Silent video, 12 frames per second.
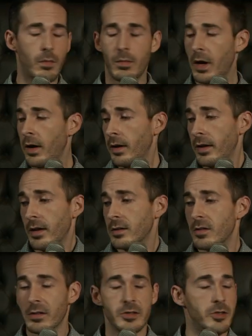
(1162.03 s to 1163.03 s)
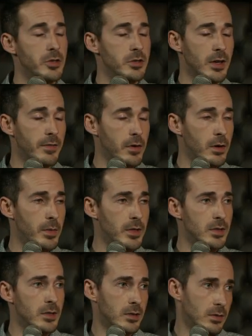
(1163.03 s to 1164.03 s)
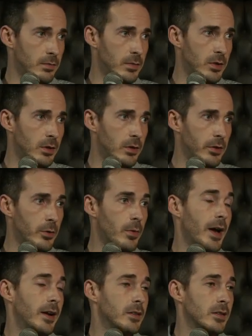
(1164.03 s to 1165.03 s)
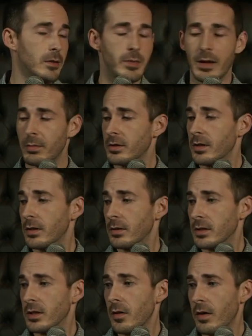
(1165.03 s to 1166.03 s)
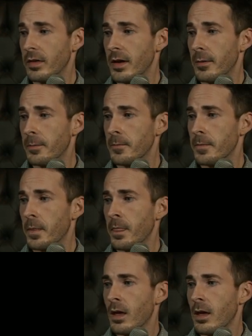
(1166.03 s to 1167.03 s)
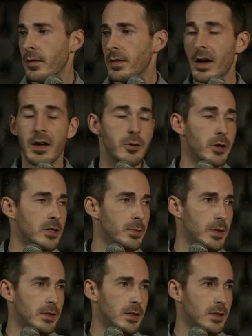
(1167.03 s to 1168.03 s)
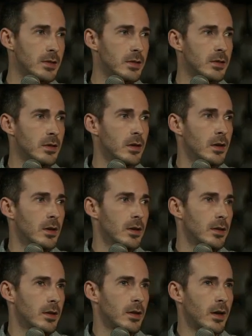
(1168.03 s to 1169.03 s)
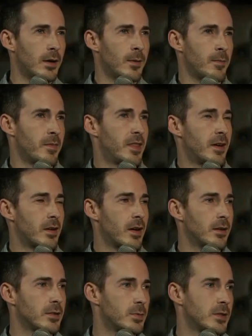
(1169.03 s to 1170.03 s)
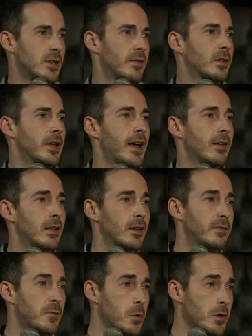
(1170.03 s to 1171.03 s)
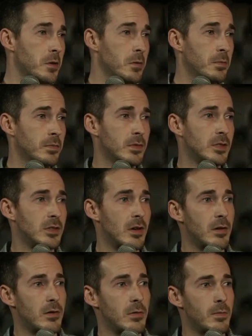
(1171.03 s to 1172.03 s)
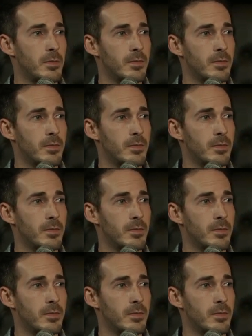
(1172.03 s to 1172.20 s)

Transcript: as long as you're using it for your business, you're right. It's going to be able to go on there. The other expenses, they're not specifically outlined for you. So